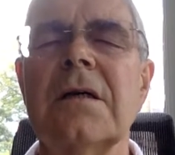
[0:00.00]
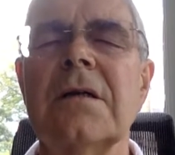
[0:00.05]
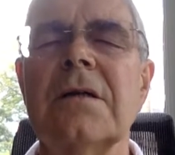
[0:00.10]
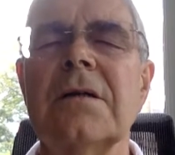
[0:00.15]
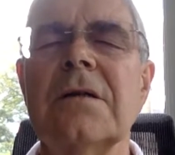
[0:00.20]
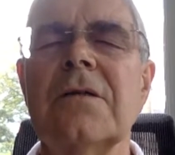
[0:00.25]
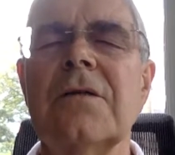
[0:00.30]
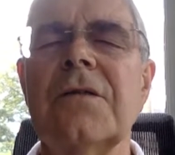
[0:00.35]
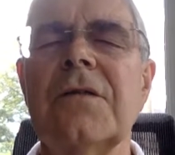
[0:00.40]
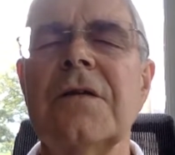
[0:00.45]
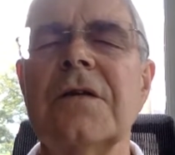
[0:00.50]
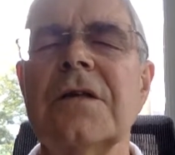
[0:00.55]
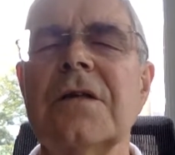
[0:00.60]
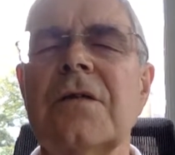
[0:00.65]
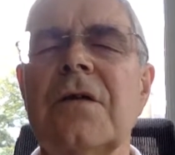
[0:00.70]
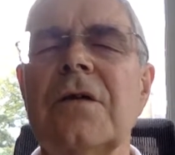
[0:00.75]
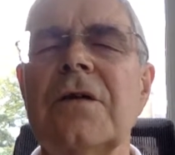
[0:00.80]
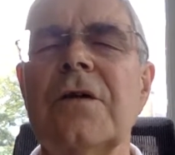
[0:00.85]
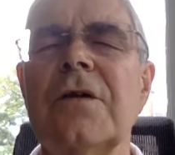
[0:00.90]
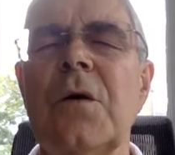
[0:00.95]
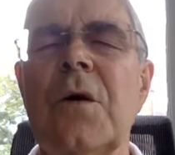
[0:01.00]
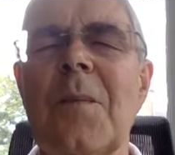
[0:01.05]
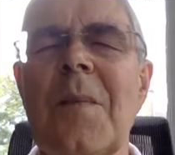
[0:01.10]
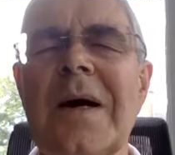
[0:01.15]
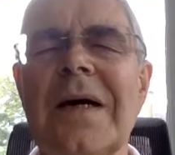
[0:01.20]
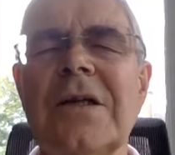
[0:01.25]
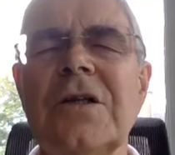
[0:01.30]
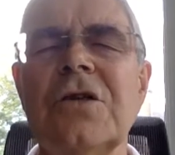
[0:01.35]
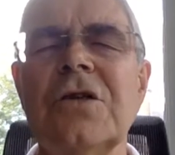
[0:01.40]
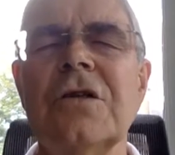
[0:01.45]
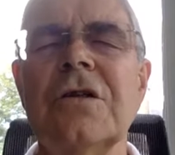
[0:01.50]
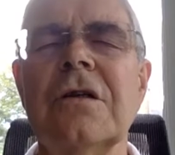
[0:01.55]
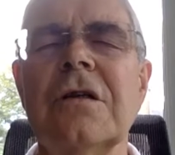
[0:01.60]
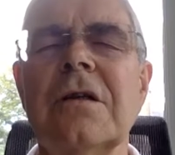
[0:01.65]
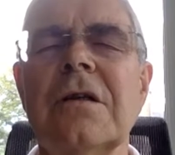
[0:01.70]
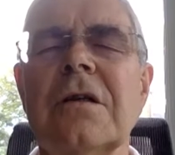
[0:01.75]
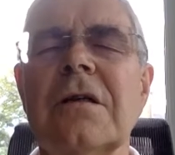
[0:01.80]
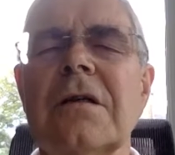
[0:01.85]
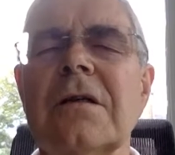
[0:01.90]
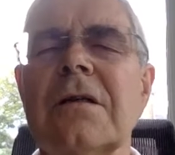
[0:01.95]
So first of all, you imagine
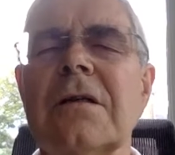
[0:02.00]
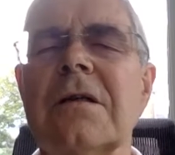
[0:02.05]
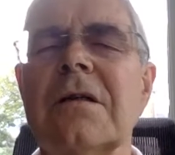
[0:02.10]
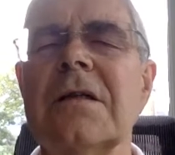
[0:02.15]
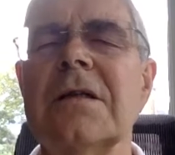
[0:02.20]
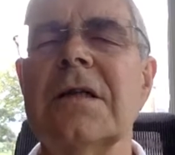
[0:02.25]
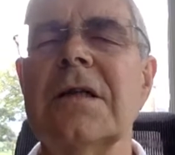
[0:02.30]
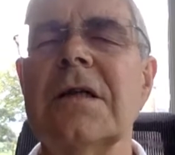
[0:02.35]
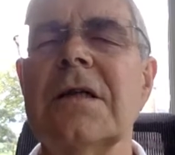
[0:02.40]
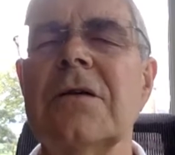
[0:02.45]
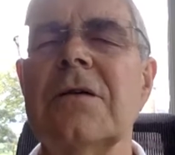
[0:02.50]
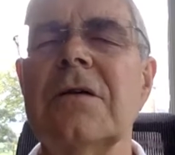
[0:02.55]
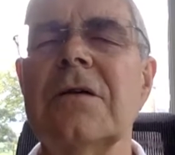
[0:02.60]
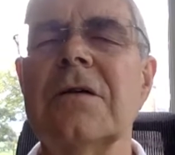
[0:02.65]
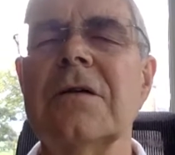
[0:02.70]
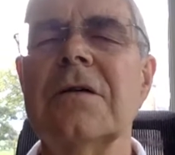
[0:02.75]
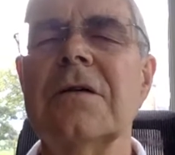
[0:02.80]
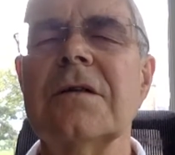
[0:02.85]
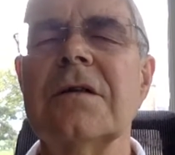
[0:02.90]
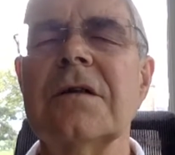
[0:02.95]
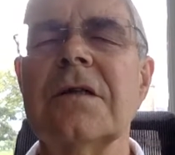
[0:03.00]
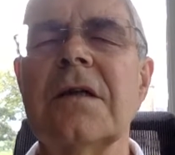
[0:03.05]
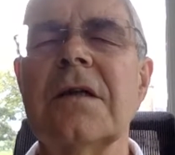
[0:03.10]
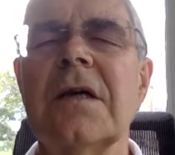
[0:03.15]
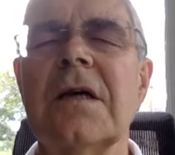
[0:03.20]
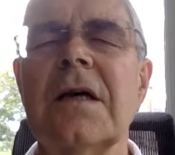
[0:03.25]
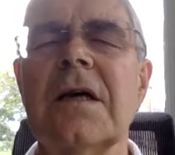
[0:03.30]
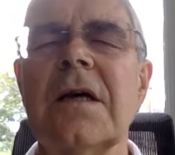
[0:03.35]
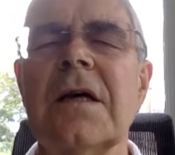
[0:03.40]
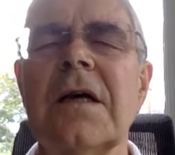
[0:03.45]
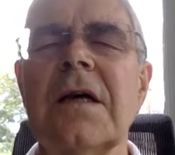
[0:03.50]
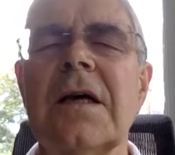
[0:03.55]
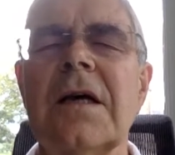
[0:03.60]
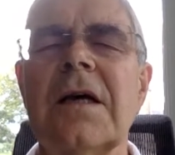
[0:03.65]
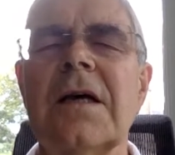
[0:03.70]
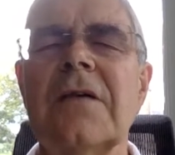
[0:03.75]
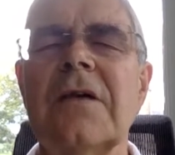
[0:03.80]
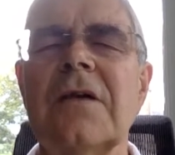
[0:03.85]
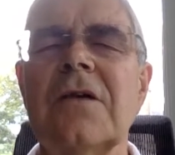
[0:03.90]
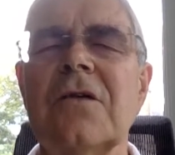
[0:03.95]
these areas,
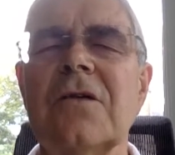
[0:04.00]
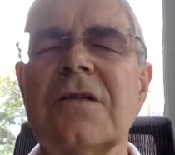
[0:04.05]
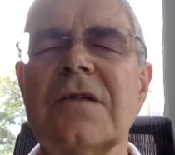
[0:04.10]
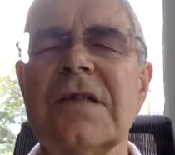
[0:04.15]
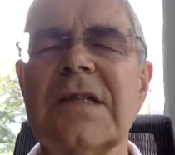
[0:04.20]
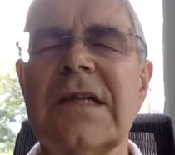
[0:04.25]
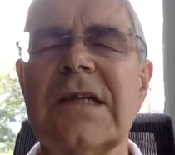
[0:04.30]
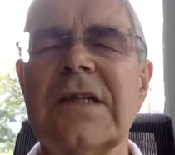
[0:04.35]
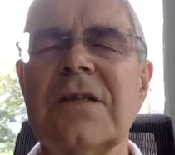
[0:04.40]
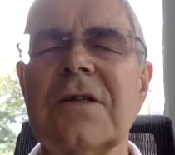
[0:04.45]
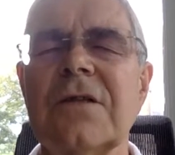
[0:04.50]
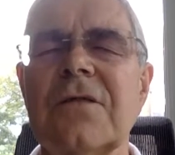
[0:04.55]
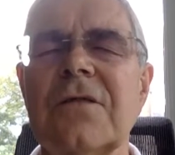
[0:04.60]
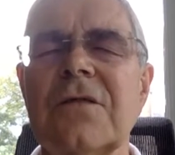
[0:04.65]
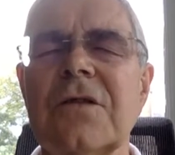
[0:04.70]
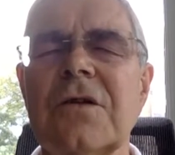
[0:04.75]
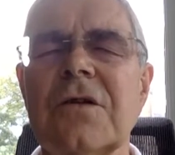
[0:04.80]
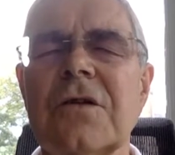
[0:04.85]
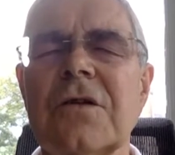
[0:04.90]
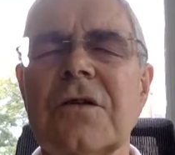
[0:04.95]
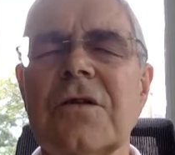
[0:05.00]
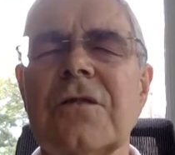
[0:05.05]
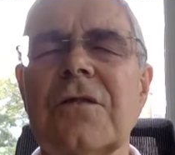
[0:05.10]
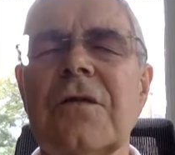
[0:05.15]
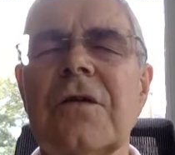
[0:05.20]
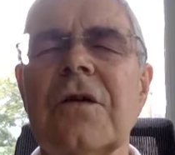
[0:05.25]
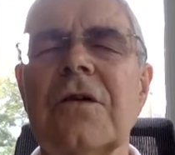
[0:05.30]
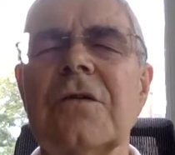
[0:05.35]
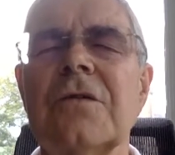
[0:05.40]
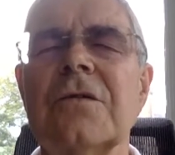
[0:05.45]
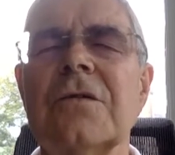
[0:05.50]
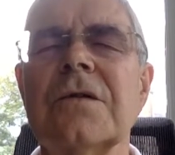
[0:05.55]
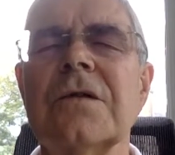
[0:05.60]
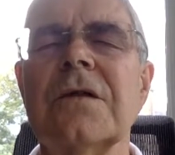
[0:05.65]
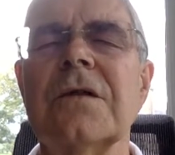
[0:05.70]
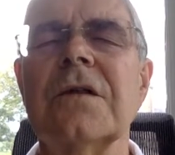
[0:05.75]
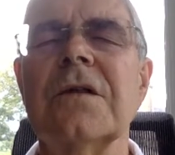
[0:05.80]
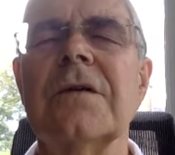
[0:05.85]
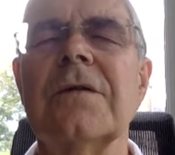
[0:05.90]
and then your sense of touch follows